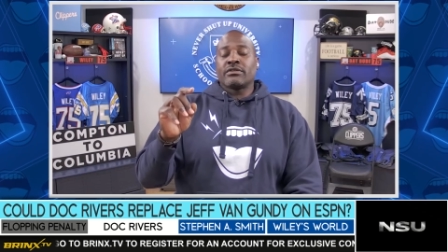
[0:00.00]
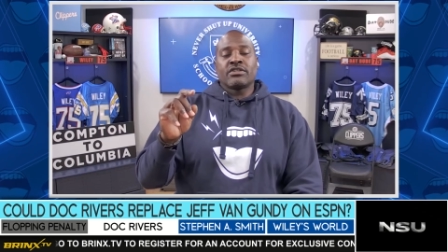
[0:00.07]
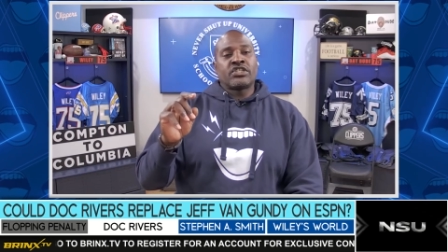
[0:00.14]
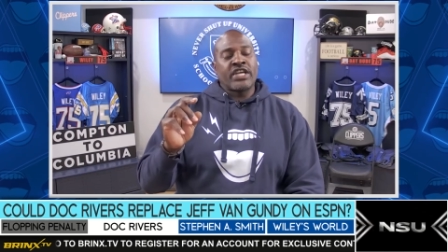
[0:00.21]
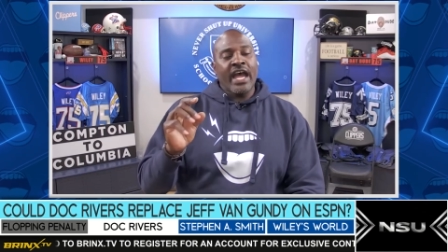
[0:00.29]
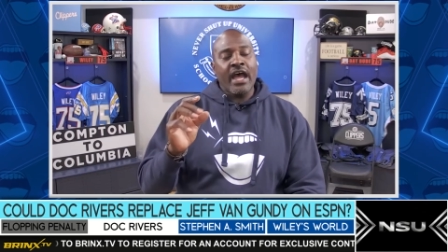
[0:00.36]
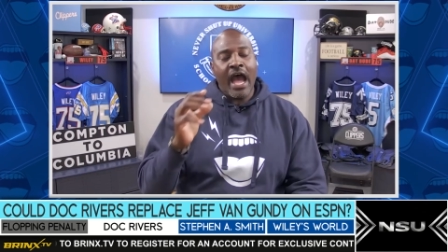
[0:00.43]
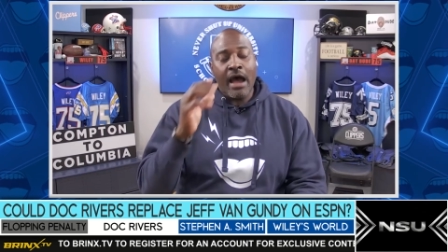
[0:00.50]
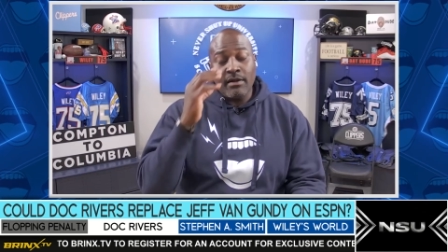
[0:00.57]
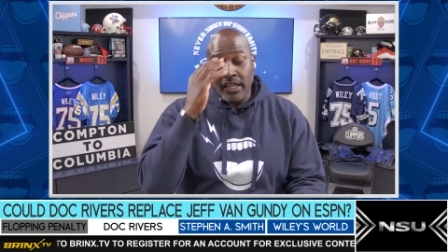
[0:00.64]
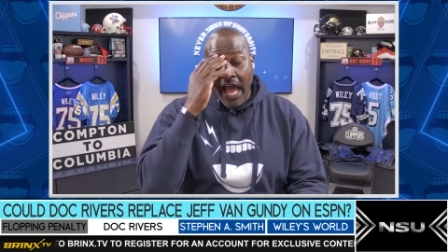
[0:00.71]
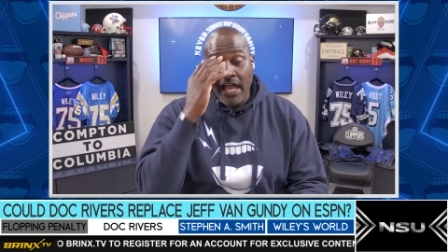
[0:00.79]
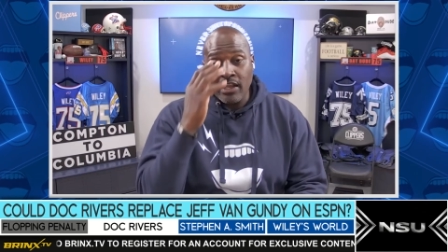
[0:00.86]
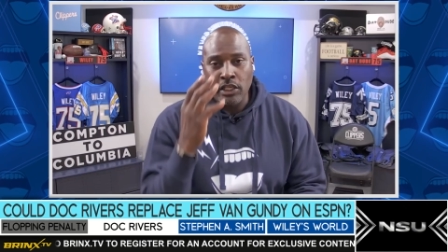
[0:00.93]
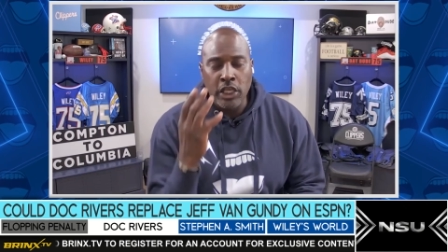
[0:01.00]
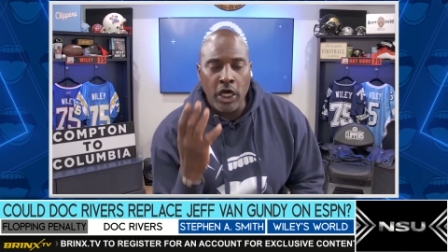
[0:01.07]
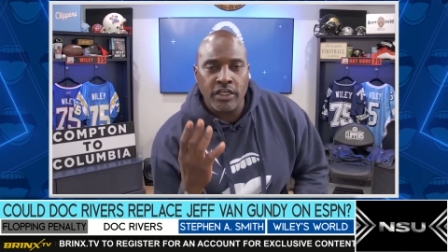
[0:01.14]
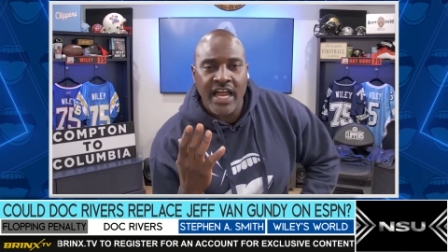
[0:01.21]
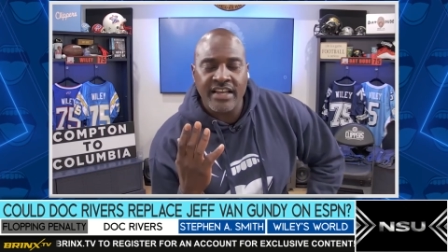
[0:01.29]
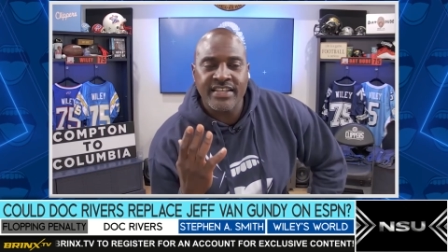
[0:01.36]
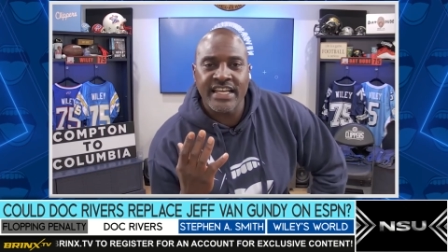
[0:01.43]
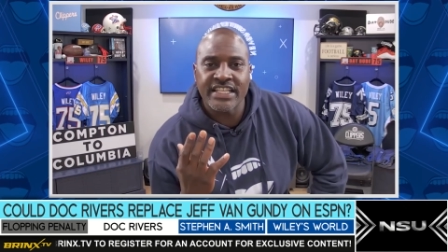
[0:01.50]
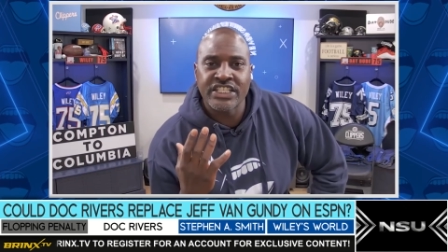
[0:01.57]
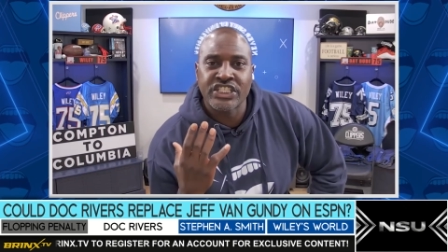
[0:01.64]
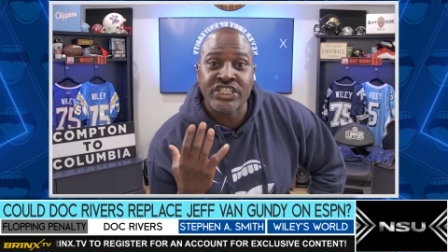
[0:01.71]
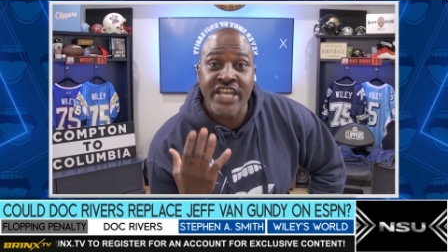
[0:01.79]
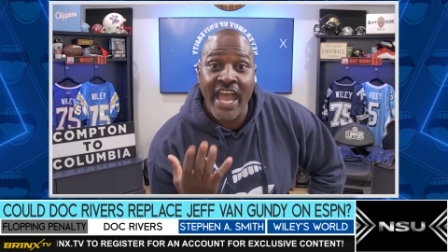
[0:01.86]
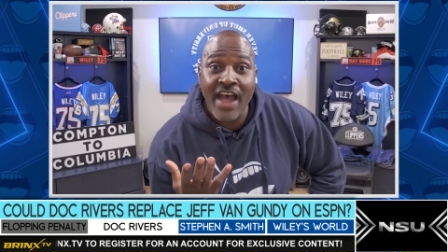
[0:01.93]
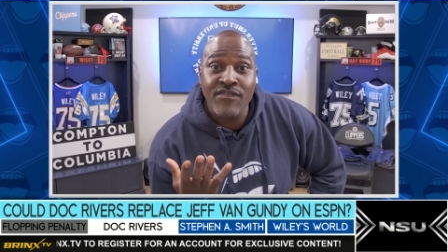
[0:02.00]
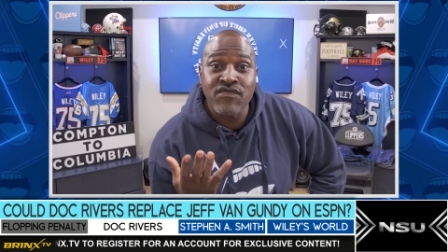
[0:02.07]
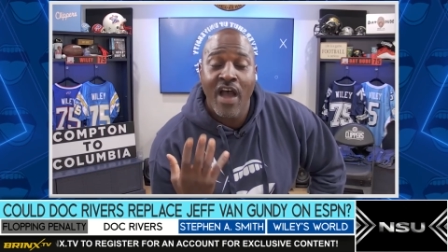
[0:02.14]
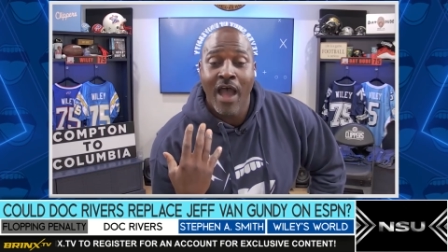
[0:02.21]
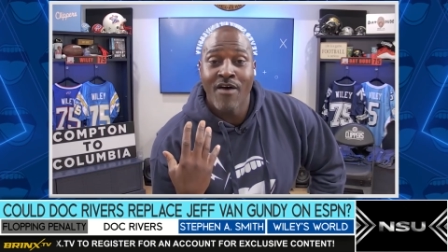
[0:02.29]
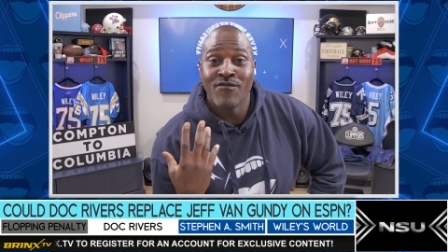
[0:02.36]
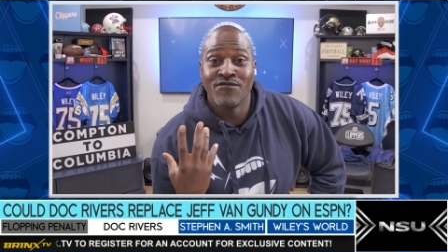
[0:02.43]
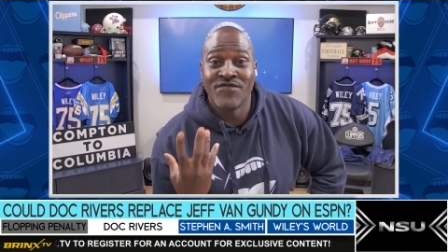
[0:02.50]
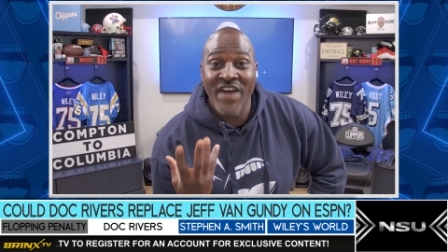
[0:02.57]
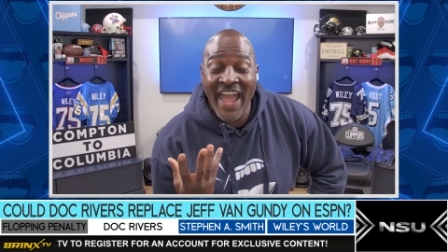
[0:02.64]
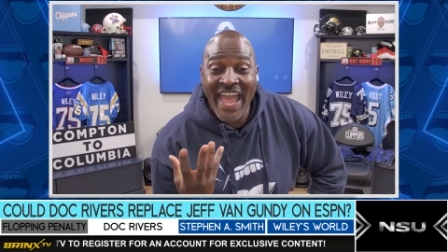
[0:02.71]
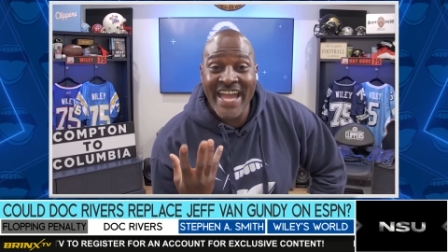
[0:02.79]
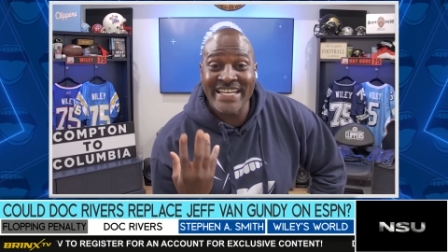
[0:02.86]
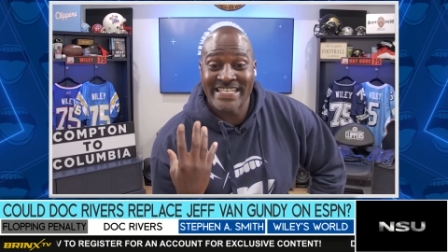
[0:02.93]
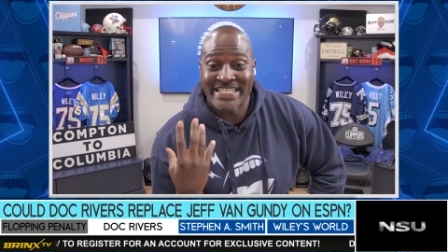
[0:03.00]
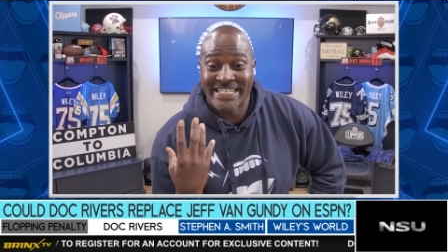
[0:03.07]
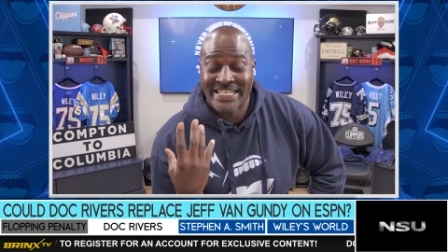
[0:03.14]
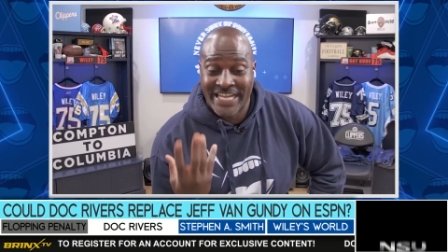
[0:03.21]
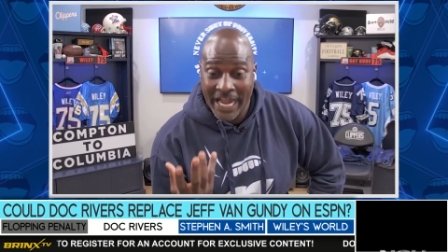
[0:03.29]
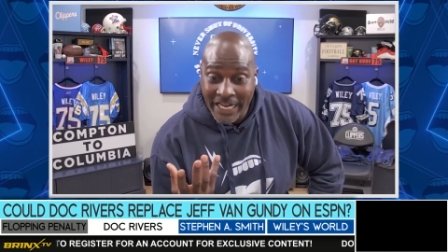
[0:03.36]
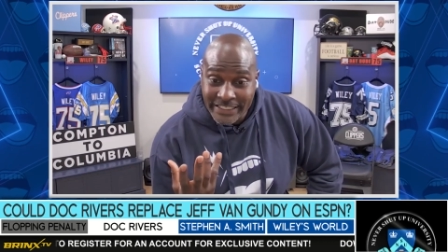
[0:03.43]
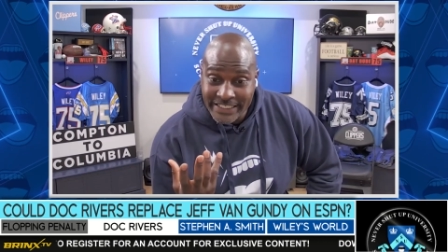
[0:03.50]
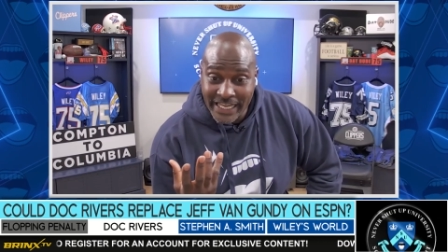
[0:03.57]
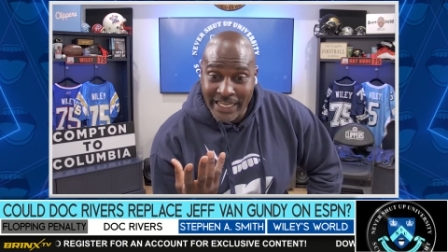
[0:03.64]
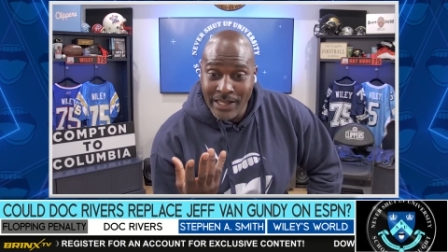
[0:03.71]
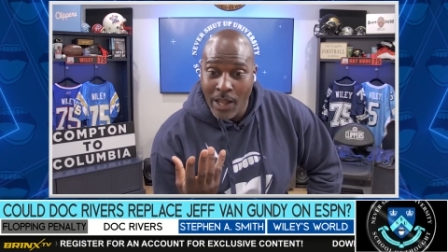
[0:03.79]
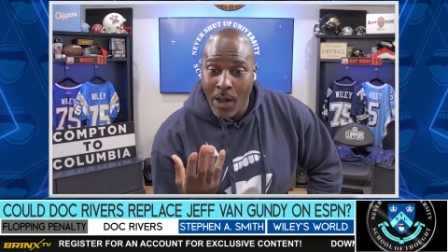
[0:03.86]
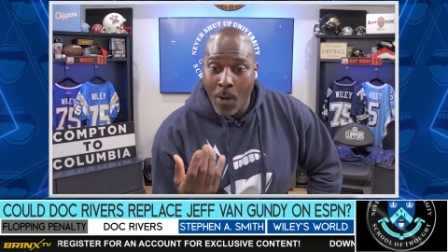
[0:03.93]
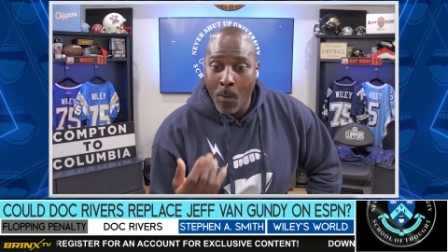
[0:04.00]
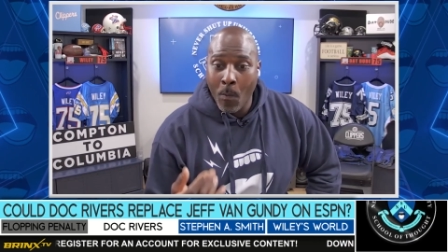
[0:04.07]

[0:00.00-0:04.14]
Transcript: Je- I, I looked. I said, Jeff Van Gundy.